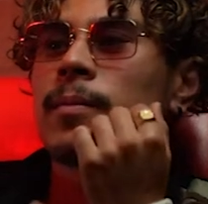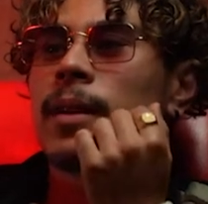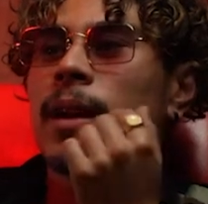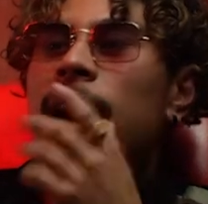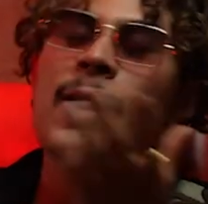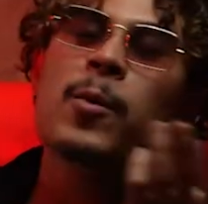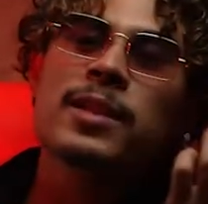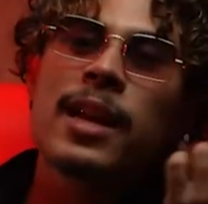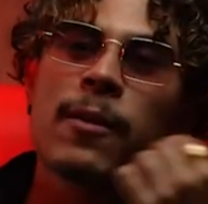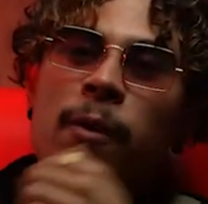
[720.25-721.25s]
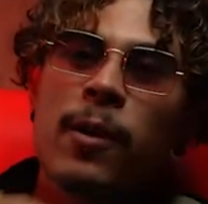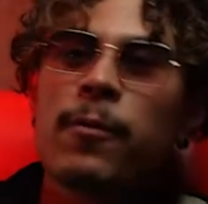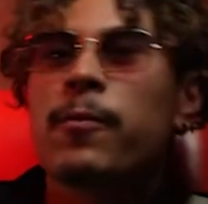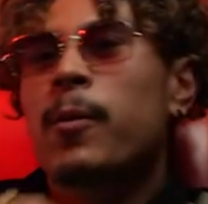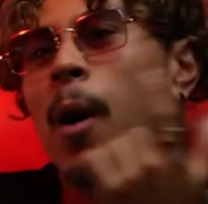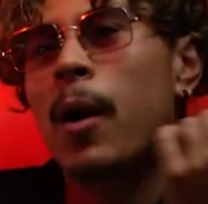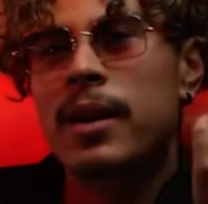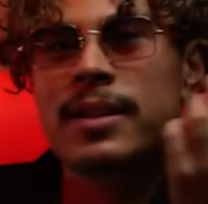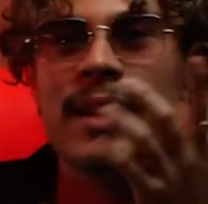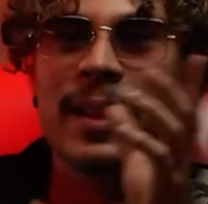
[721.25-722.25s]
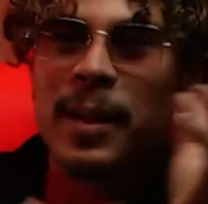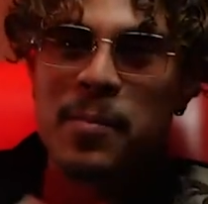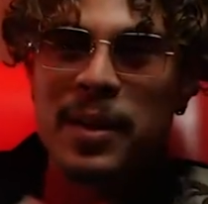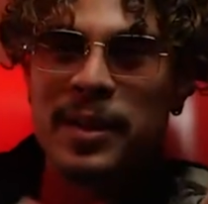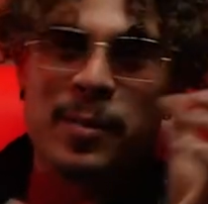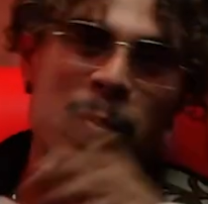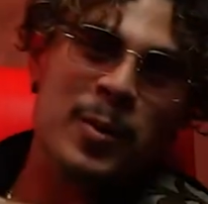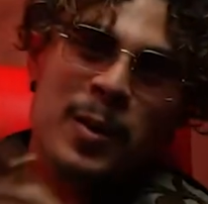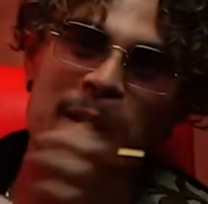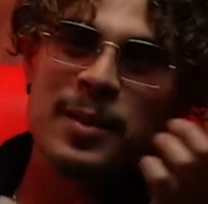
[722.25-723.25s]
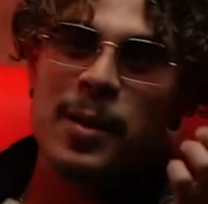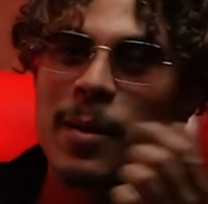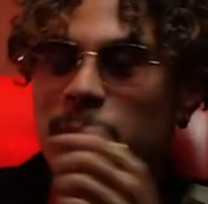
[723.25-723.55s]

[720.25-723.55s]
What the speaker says: I can go stand in front of a Ferrari and take like a picture, post on Instagram, be